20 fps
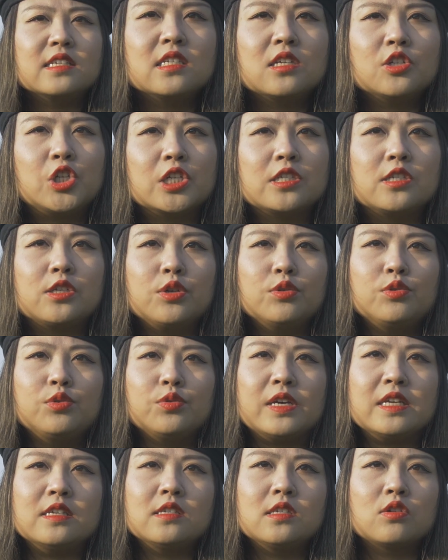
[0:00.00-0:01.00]
I suggest you to
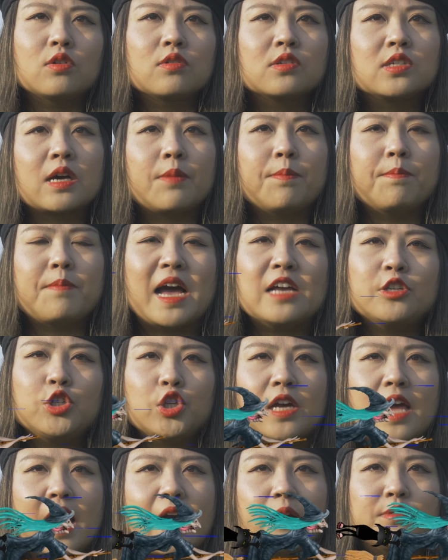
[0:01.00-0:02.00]
install some
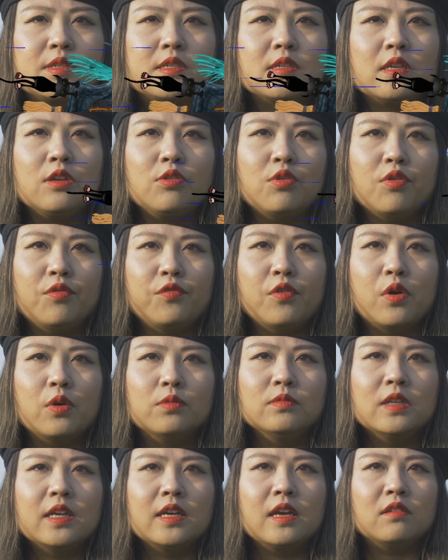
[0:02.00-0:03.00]
magic apps in your
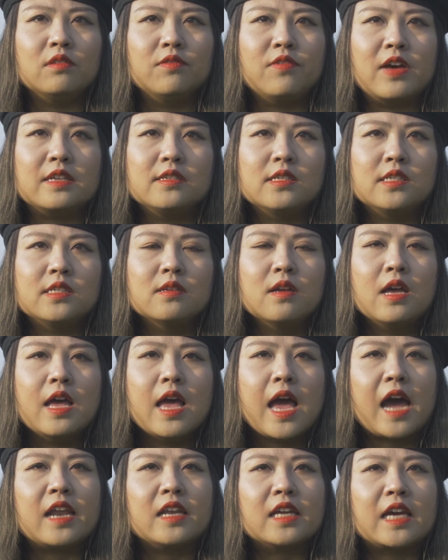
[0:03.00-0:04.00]
phone in advance
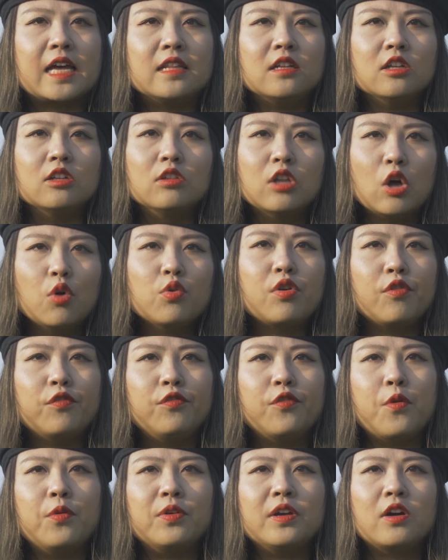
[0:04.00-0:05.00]
and get a local
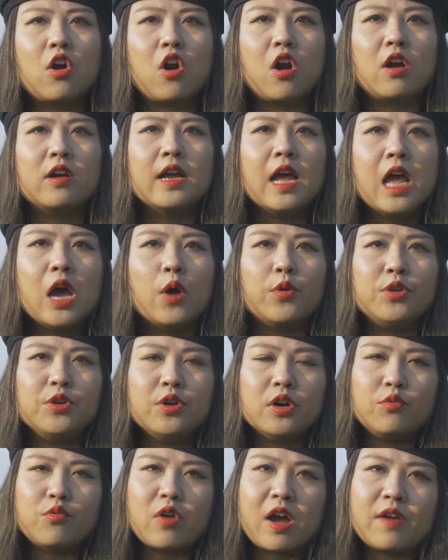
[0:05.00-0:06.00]
phone card when you
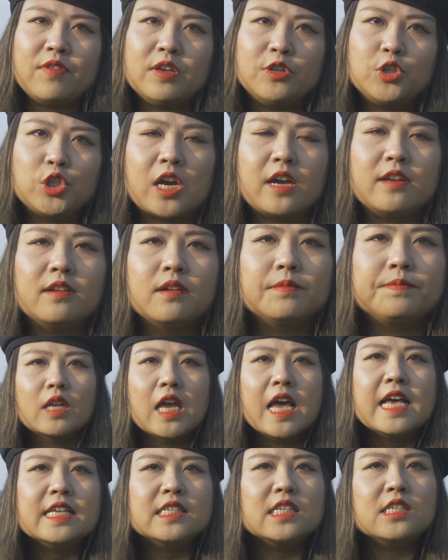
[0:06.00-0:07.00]
arrive in China.
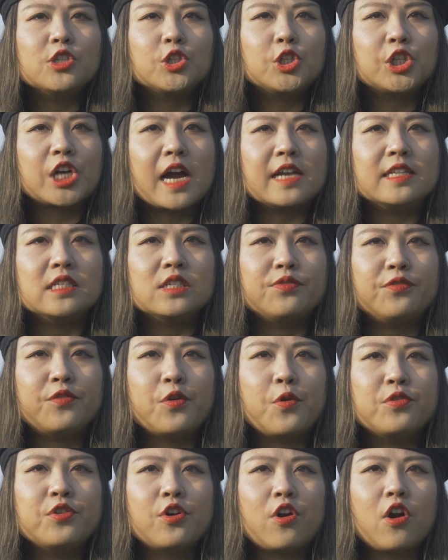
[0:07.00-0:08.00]
This Chinese
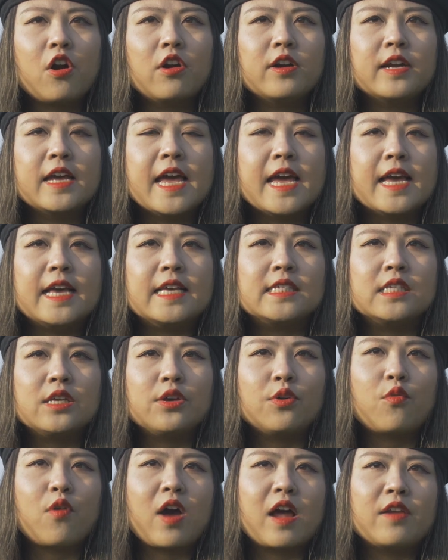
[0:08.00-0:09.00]
phone card is
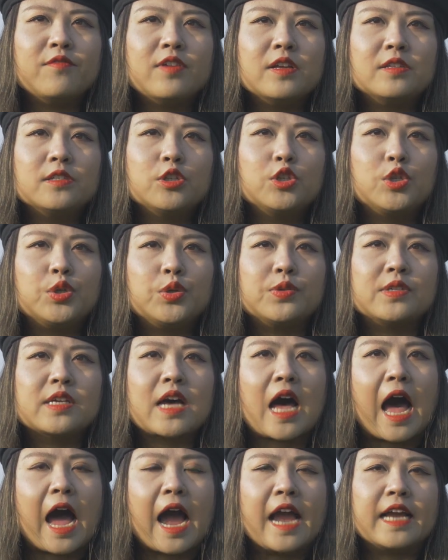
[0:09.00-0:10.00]
equivalent to
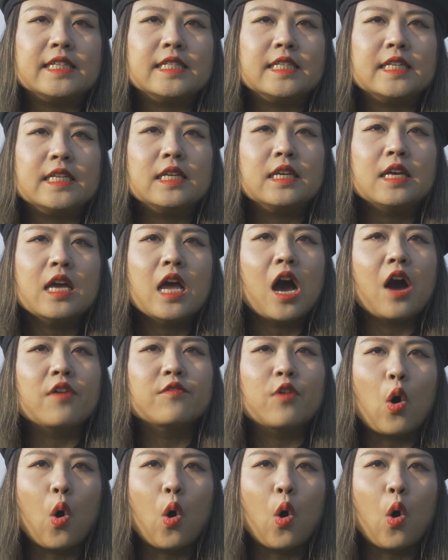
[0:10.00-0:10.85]
the ID of